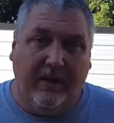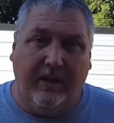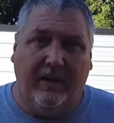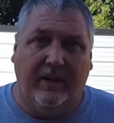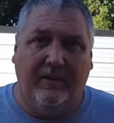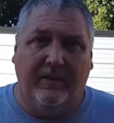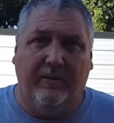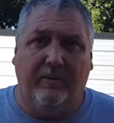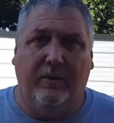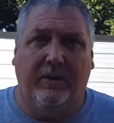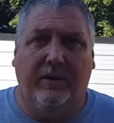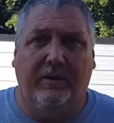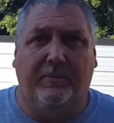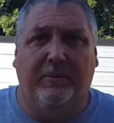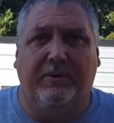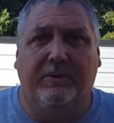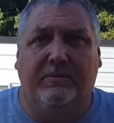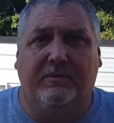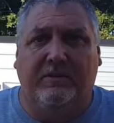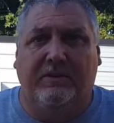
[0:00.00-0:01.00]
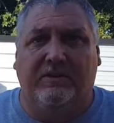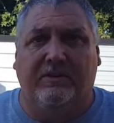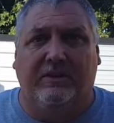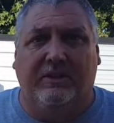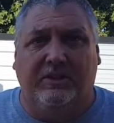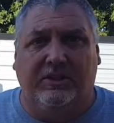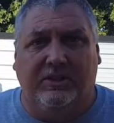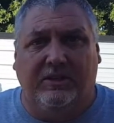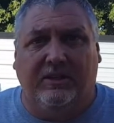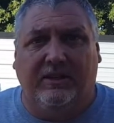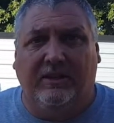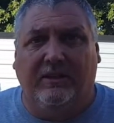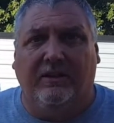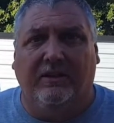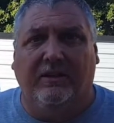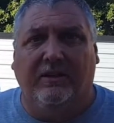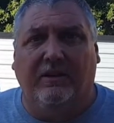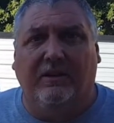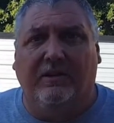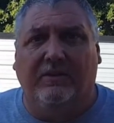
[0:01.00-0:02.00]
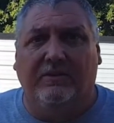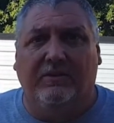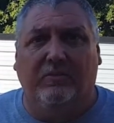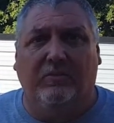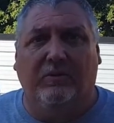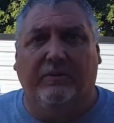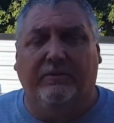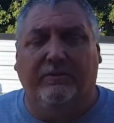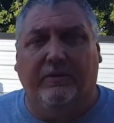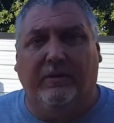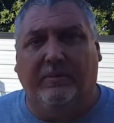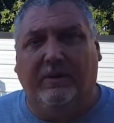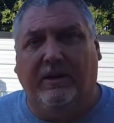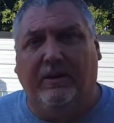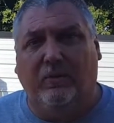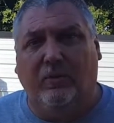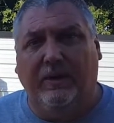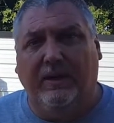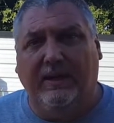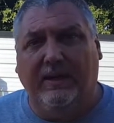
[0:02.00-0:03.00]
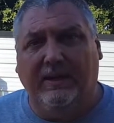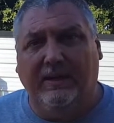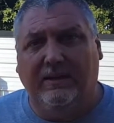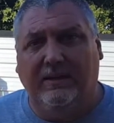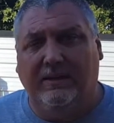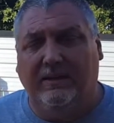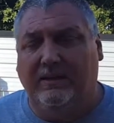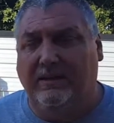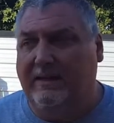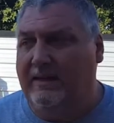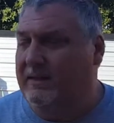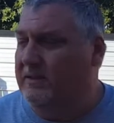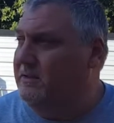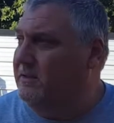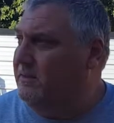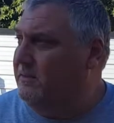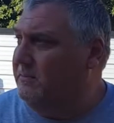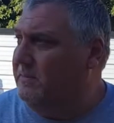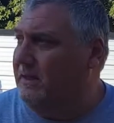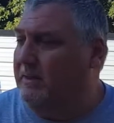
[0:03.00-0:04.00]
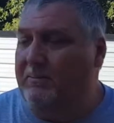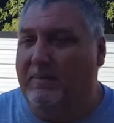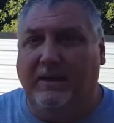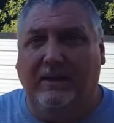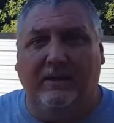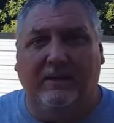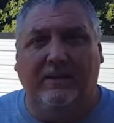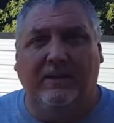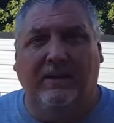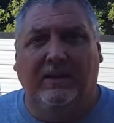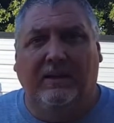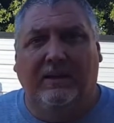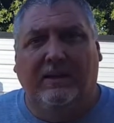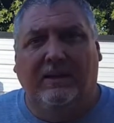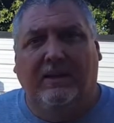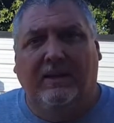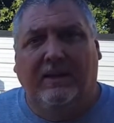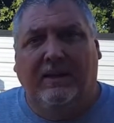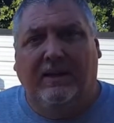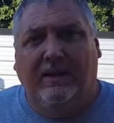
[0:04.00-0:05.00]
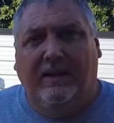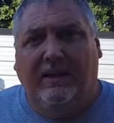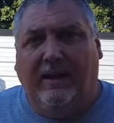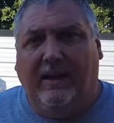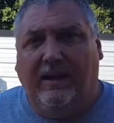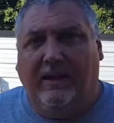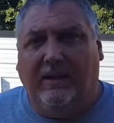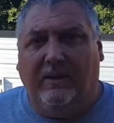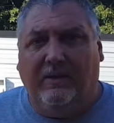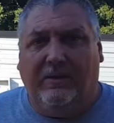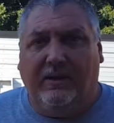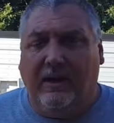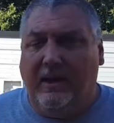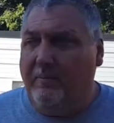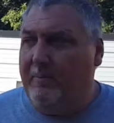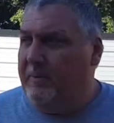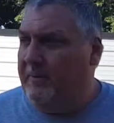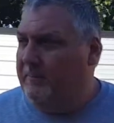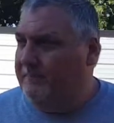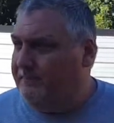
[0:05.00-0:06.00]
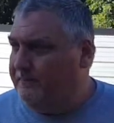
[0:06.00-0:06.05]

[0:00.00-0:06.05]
uh, they wanted to put some insulation in it. They're going to go somewhere for about a week uh, down to Big Bend and go camping.